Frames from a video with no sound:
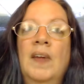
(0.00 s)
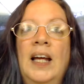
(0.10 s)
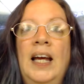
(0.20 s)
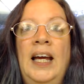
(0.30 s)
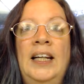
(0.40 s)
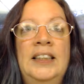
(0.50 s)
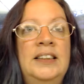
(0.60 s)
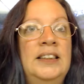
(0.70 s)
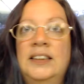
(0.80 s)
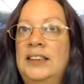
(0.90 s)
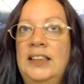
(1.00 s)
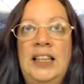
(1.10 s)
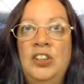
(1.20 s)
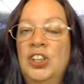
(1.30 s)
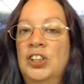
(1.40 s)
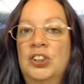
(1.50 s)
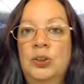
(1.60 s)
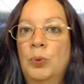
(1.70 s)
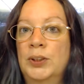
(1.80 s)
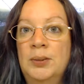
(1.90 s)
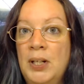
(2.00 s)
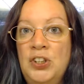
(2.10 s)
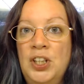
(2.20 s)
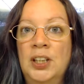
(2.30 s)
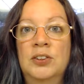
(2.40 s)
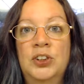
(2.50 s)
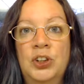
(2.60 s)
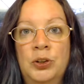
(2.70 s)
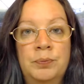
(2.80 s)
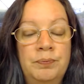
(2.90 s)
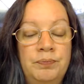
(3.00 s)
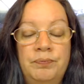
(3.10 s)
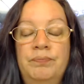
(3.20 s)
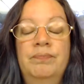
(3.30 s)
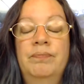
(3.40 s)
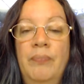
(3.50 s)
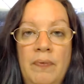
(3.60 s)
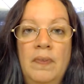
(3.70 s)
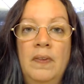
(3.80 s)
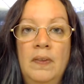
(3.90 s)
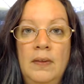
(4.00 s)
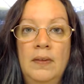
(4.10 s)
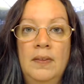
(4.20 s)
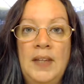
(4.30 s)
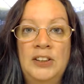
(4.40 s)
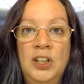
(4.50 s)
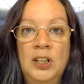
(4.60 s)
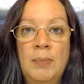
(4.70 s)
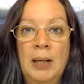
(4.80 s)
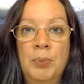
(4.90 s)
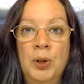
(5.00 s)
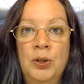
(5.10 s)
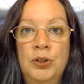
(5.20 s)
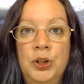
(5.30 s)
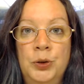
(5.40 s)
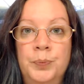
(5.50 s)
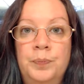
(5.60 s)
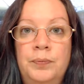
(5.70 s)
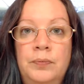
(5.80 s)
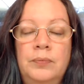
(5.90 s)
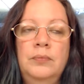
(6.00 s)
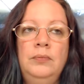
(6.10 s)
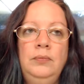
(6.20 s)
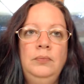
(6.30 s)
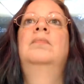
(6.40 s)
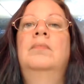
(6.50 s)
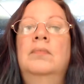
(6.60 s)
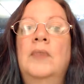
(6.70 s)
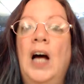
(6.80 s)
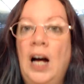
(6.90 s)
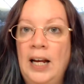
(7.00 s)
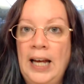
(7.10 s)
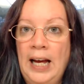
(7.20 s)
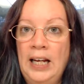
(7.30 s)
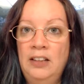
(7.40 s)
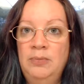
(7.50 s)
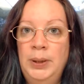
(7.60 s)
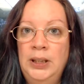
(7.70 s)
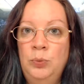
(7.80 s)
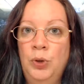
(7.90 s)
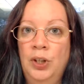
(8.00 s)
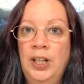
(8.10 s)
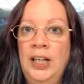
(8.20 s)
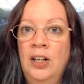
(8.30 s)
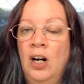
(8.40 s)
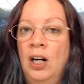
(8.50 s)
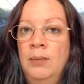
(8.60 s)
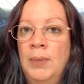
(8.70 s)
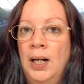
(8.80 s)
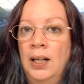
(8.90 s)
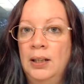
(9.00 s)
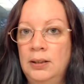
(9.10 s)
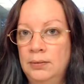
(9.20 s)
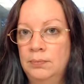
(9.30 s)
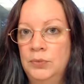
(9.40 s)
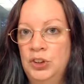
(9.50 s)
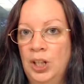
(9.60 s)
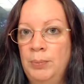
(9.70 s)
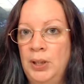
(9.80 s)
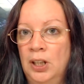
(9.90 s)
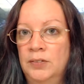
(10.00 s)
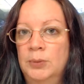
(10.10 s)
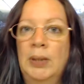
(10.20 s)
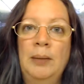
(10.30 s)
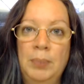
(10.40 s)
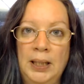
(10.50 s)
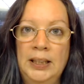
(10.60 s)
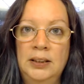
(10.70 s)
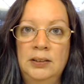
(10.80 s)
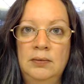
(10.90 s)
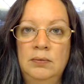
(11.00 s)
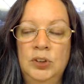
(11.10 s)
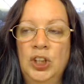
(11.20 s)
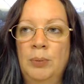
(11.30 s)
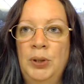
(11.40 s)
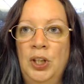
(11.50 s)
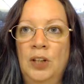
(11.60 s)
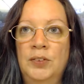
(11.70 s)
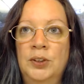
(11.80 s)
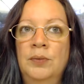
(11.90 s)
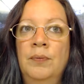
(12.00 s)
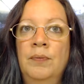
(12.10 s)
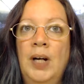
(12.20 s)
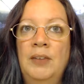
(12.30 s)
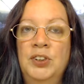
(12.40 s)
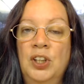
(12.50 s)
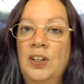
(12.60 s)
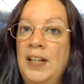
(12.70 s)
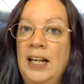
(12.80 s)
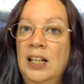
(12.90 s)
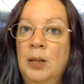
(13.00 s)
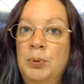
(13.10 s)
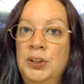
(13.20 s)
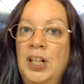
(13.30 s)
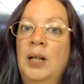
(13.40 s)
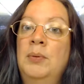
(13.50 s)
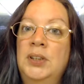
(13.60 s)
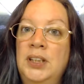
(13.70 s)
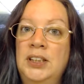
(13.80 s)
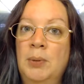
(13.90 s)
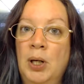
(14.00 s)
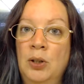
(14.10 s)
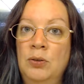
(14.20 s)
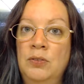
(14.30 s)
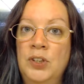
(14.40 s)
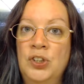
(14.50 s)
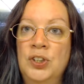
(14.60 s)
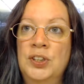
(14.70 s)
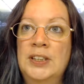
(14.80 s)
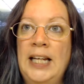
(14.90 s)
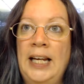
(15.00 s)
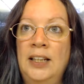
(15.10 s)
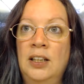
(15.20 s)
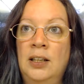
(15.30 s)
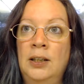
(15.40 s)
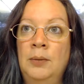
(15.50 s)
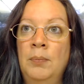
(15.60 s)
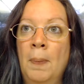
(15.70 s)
and it just wasn't meshing. So that's on the back burner too. I have been working on my zombie novel, my plague zombie novel. I've started that a couple of times, did some hard revisions, and I'm